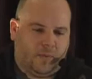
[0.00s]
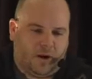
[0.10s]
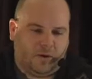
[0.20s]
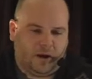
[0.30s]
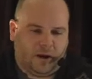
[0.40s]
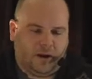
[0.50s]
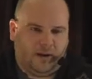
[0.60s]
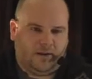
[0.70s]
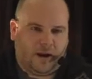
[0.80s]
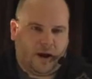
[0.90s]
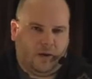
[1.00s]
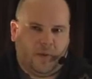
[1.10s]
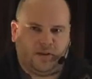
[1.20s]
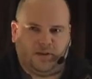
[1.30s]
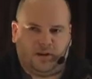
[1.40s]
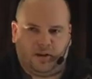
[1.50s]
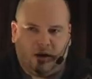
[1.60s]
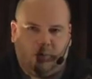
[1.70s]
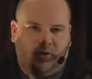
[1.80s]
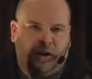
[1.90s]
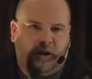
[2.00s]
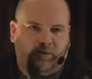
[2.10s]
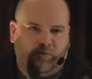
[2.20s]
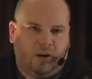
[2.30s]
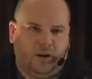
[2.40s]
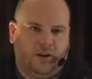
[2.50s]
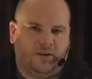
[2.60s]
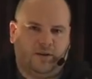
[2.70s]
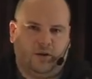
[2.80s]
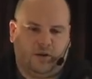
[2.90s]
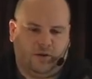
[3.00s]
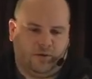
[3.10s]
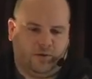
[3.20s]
and I'll kind of get into how messaging kind of plays and what it is that you can do